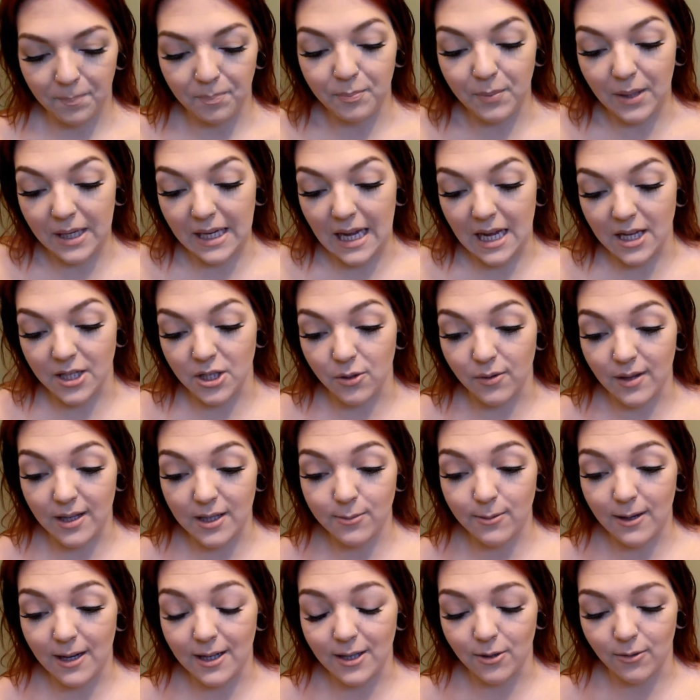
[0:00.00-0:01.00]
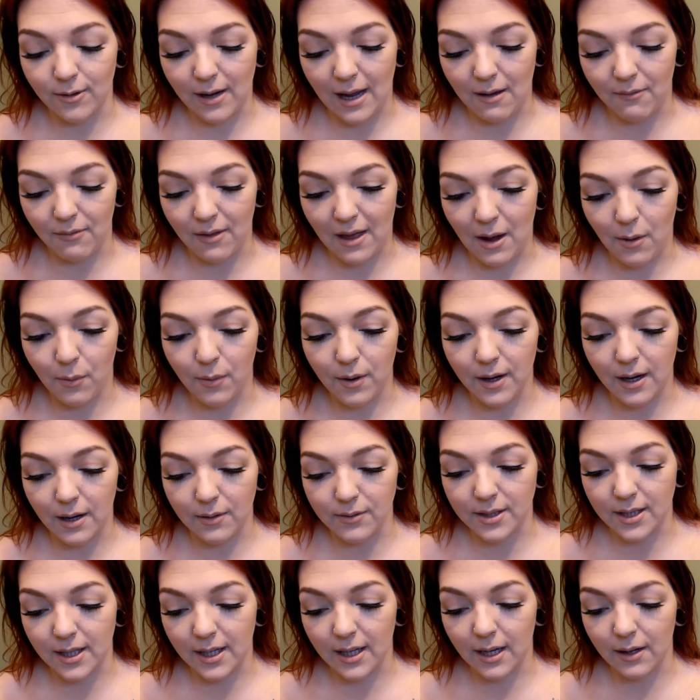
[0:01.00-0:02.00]
But yeah, so that's why I don't have that one. I
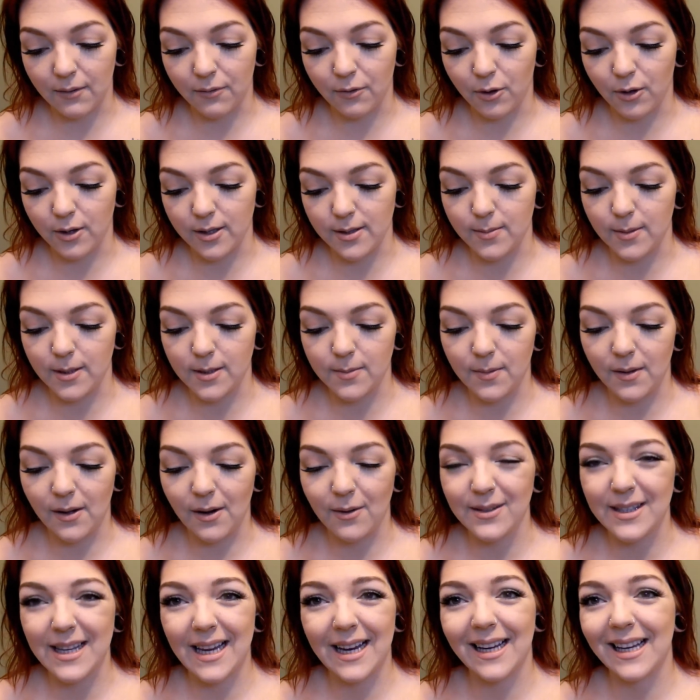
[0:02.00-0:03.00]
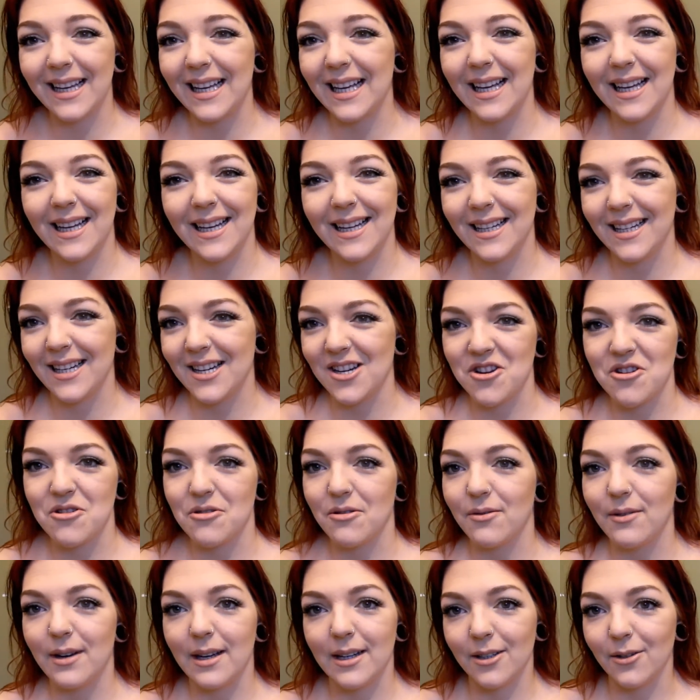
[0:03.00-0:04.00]
was gonna get it for Christmas, but I was like,
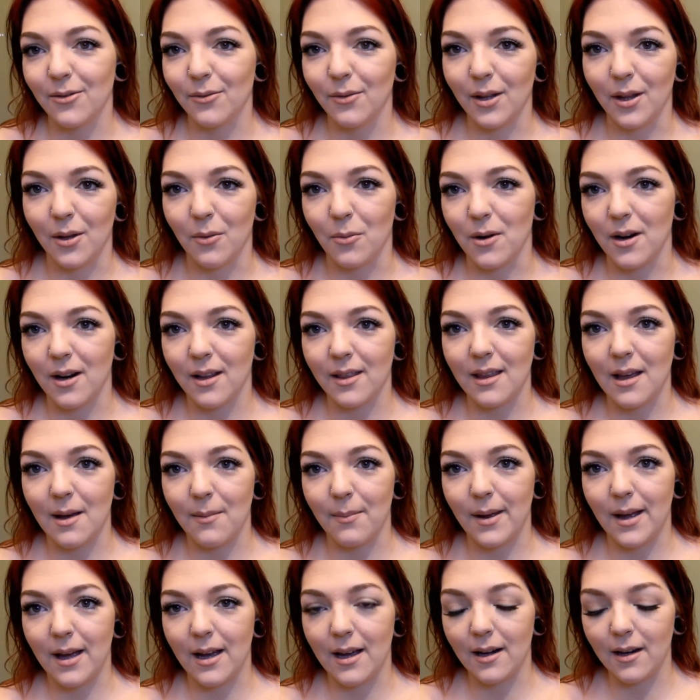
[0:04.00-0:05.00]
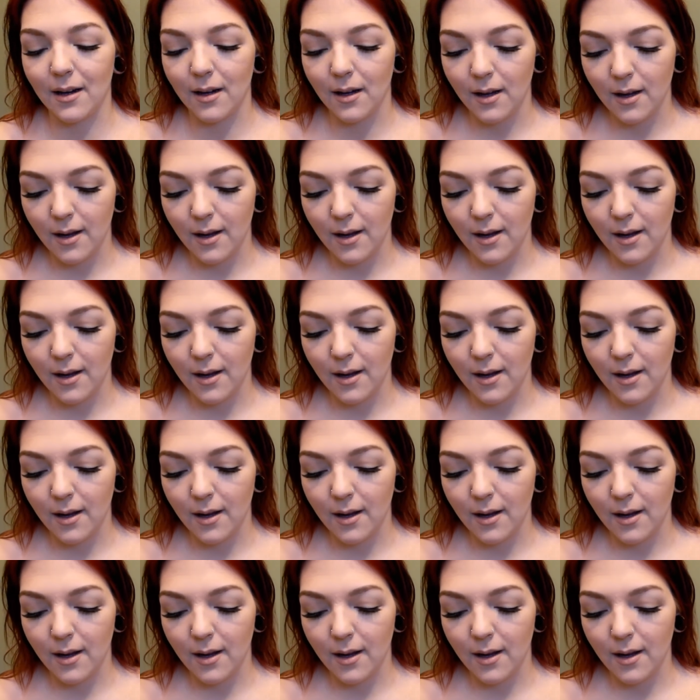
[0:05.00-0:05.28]
no, I don't really want it that bad.